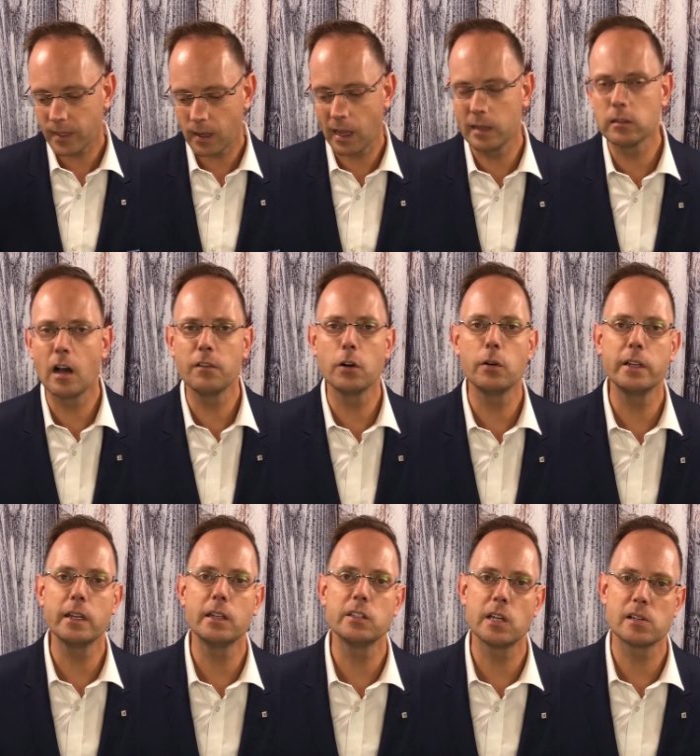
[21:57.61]
I love
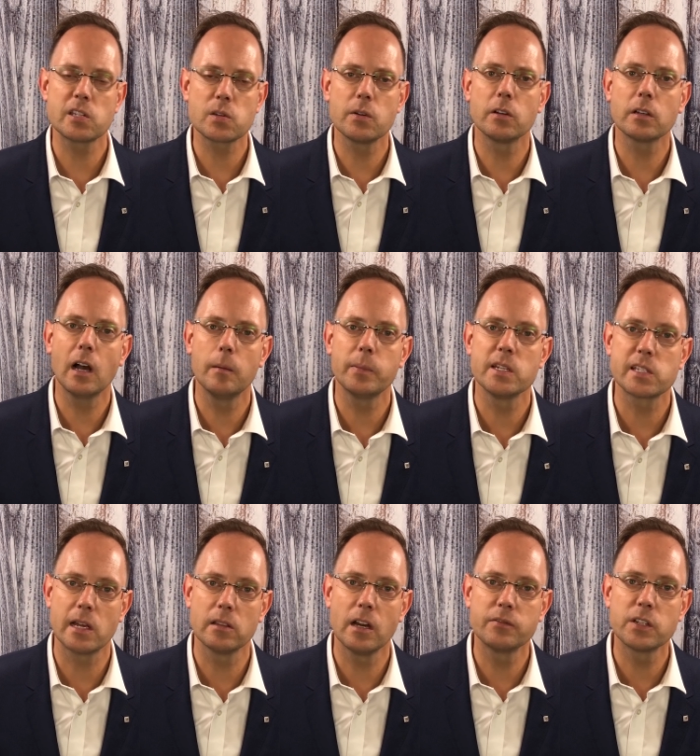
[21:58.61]
owning industrial companies.
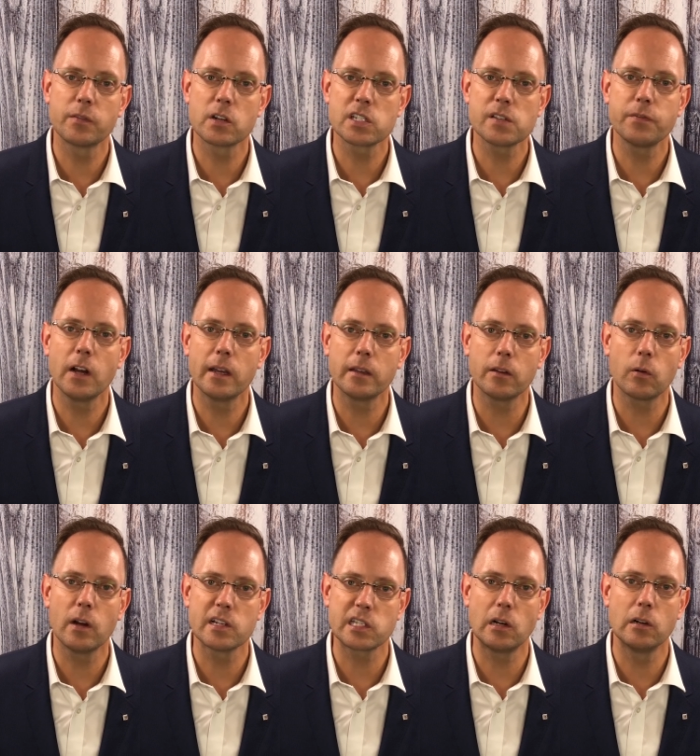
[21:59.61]
I love diversifying
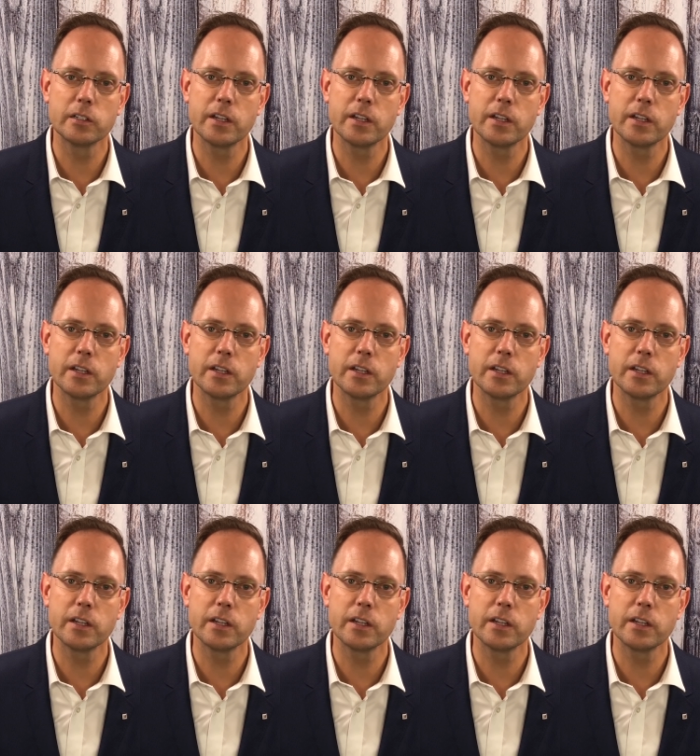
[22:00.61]
across all